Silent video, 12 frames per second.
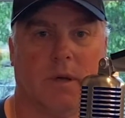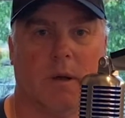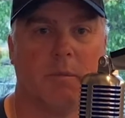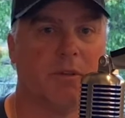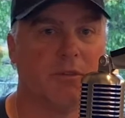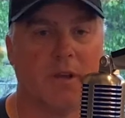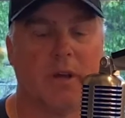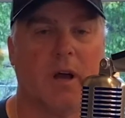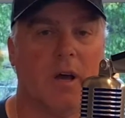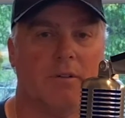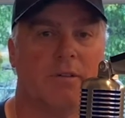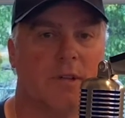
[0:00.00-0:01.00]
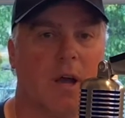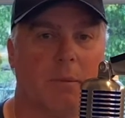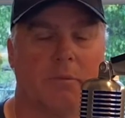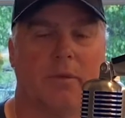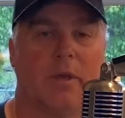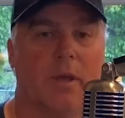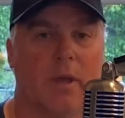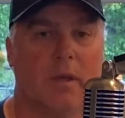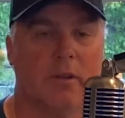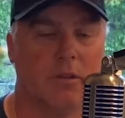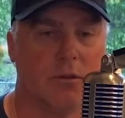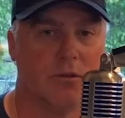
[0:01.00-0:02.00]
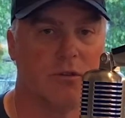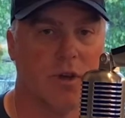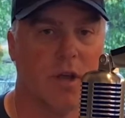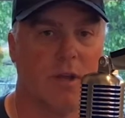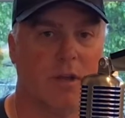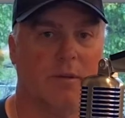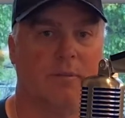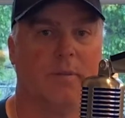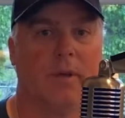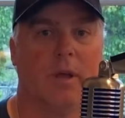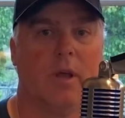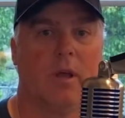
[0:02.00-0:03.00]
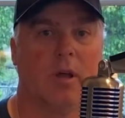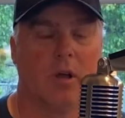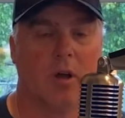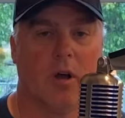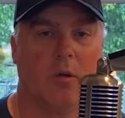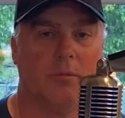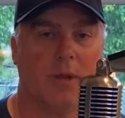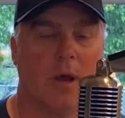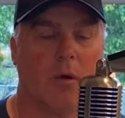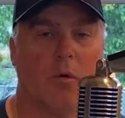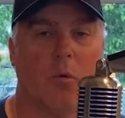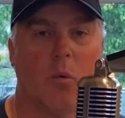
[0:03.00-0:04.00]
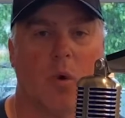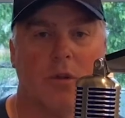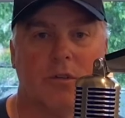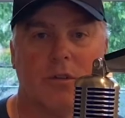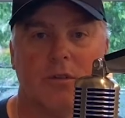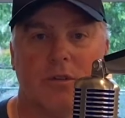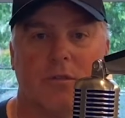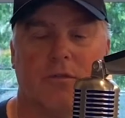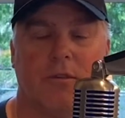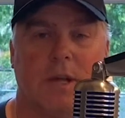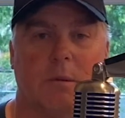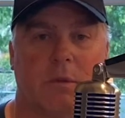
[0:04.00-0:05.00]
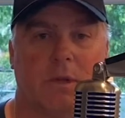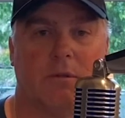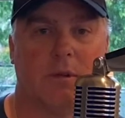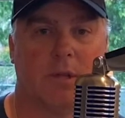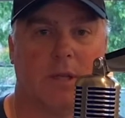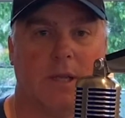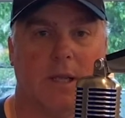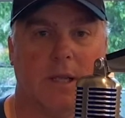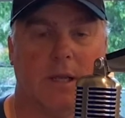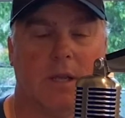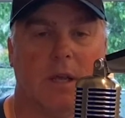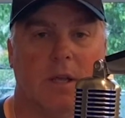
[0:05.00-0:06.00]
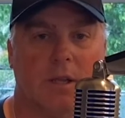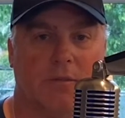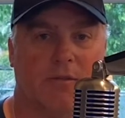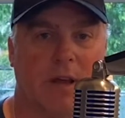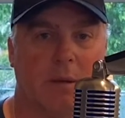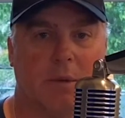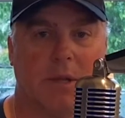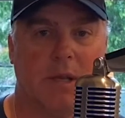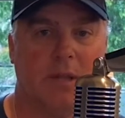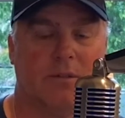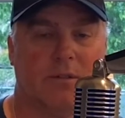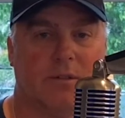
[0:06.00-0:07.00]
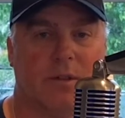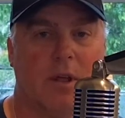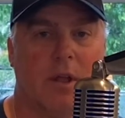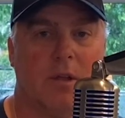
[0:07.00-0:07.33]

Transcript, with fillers: I'm going to say it a hundred times. Use your head. Calm down. What does your family really need? Your family needs